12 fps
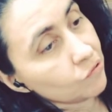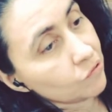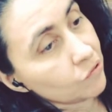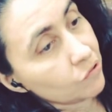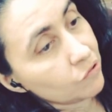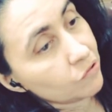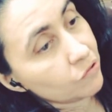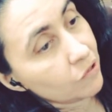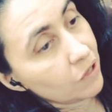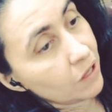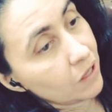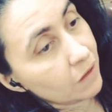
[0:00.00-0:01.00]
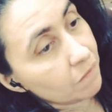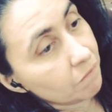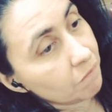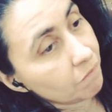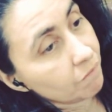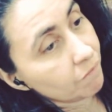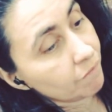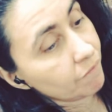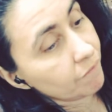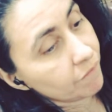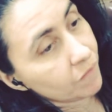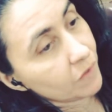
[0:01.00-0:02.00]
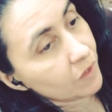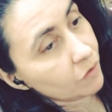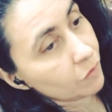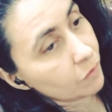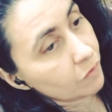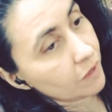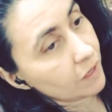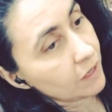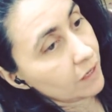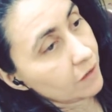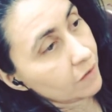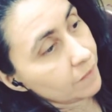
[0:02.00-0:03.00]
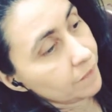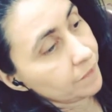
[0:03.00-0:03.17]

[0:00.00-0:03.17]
Let's see. We'll find out.